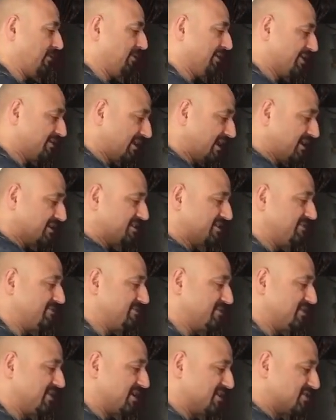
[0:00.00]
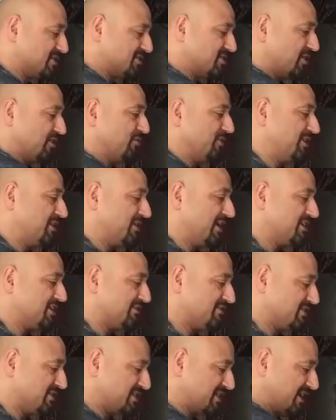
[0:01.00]
wheatgrass. So that's a shot of
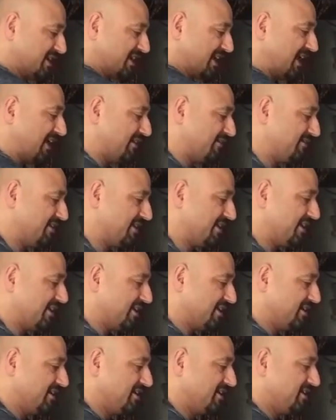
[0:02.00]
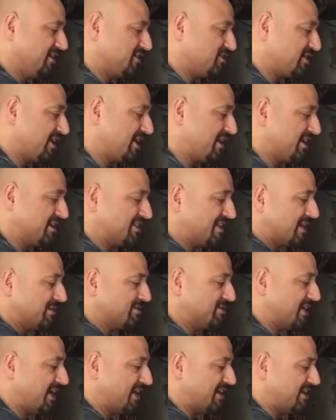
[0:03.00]
wheatgrass I've just taken out of the tray that's
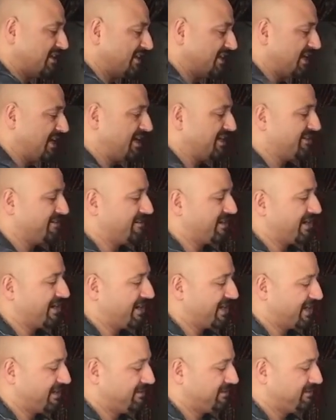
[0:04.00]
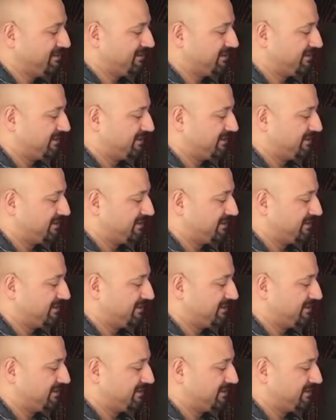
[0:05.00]
outside in the garden right now.